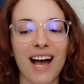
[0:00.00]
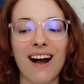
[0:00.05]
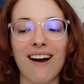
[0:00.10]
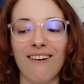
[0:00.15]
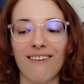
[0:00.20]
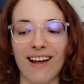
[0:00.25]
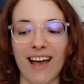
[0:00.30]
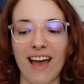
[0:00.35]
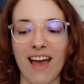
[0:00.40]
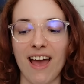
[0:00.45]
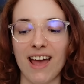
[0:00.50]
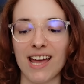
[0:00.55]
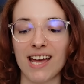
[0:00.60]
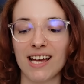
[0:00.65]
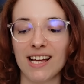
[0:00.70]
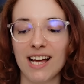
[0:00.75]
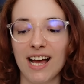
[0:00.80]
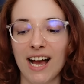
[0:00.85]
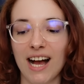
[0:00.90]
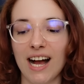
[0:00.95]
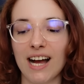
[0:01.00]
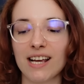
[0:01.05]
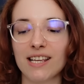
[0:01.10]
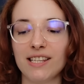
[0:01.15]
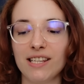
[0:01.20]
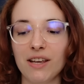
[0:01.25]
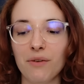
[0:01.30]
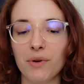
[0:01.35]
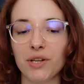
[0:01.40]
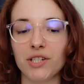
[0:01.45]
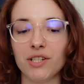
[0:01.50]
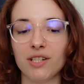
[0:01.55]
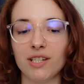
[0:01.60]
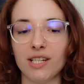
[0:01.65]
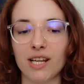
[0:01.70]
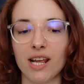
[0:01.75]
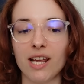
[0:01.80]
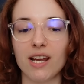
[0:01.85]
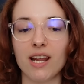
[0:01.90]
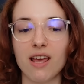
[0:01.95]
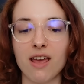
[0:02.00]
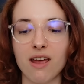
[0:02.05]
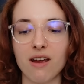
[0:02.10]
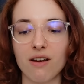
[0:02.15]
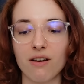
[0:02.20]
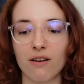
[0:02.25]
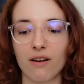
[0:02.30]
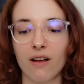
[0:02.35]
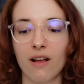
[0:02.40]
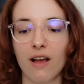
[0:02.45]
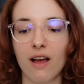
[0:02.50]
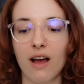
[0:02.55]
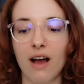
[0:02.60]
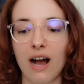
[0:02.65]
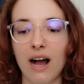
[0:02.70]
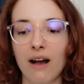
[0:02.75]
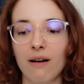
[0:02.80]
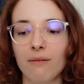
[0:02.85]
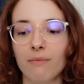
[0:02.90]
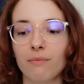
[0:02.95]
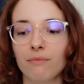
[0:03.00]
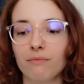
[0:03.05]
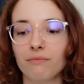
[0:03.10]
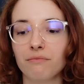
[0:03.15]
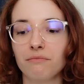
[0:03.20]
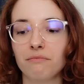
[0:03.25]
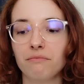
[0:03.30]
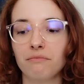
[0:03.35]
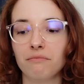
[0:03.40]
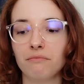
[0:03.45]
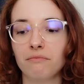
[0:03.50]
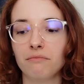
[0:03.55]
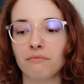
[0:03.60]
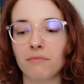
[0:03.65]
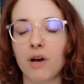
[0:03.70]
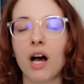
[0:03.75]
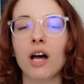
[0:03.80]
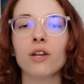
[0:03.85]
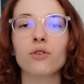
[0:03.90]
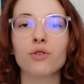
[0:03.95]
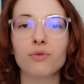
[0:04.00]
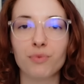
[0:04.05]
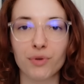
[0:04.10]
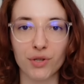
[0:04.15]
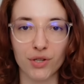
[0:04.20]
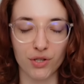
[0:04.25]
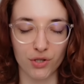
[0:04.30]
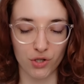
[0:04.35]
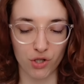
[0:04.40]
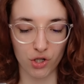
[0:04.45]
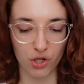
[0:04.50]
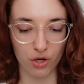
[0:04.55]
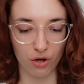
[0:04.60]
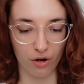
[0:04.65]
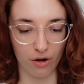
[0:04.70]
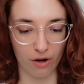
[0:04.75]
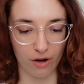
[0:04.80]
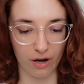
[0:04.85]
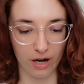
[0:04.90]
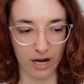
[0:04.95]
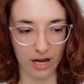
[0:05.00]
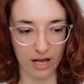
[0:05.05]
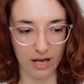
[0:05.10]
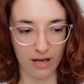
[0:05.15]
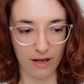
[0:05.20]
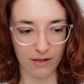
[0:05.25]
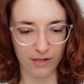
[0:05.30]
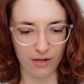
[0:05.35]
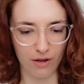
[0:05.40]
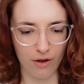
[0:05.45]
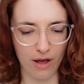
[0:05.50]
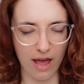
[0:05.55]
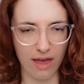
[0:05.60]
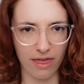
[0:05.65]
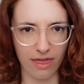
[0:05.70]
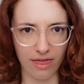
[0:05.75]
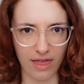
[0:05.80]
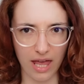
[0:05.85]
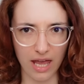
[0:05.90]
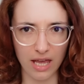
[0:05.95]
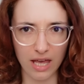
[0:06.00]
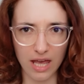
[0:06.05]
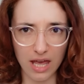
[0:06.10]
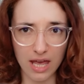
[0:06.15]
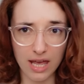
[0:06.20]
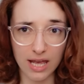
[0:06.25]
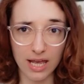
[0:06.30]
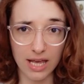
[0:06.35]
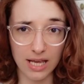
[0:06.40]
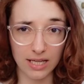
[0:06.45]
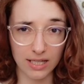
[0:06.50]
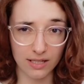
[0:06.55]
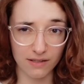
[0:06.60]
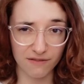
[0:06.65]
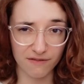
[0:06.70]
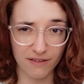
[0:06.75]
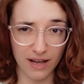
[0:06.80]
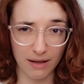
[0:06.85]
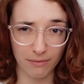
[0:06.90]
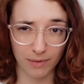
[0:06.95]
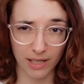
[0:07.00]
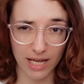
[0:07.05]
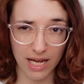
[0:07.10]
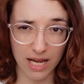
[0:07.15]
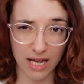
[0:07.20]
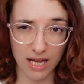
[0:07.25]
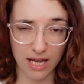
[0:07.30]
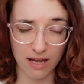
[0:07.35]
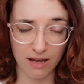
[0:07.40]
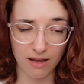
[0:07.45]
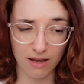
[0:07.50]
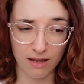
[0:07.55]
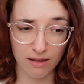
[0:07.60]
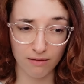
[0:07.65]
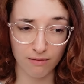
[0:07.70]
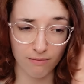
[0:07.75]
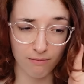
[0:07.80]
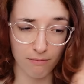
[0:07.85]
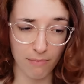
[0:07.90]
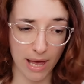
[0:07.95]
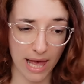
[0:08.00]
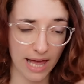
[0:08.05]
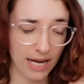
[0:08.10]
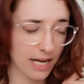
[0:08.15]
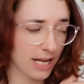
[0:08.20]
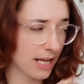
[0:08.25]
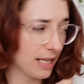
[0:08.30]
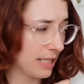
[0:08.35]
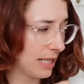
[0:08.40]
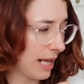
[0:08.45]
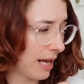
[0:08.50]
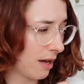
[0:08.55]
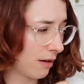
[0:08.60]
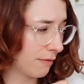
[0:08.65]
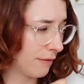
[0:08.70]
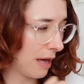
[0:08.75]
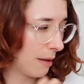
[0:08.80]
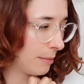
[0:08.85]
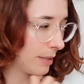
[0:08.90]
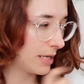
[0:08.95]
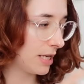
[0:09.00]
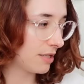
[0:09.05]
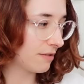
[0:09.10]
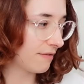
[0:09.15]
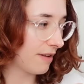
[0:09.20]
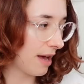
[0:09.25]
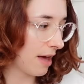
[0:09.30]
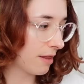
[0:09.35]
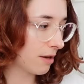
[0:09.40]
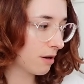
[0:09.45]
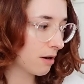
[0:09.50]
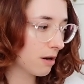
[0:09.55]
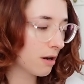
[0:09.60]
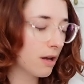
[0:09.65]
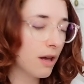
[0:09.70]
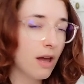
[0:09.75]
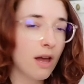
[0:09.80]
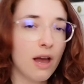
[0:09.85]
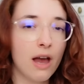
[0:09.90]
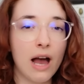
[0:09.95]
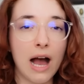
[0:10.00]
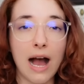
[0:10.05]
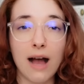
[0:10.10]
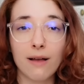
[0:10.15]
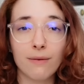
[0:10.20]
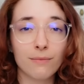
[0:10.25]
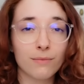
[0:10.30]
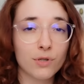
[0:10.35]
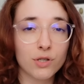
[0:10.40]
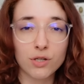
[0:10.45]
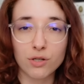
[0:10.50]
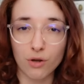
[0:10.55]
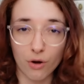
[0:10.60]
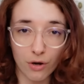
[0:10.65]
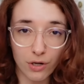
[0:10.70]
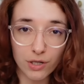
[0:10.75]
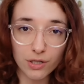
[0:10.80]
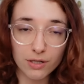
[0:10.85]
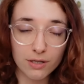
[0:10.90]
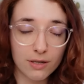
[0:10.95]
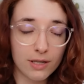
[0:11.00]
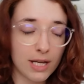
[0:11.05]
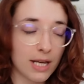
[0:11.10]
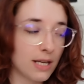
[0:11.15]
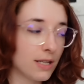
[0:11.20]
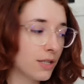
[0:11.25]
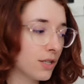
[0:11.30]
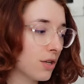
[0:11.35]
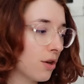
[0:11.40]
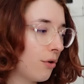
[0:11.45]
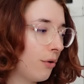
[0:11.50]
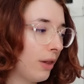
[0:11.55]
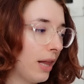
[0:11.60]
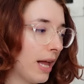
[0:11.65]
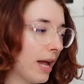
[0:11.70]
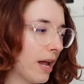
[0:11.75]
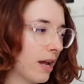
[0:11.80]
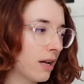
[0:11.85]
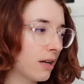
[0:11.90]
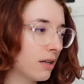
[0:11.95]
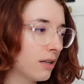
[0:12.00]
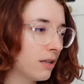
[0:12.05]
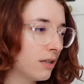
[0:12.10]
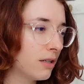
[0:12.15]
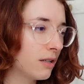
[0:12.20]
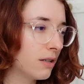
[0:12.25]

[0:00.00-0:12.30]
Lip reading: okay, I see what you did here. I'm 100% sure. So I think he's a family man, he has like a family, he's a father. I'm certain he saw like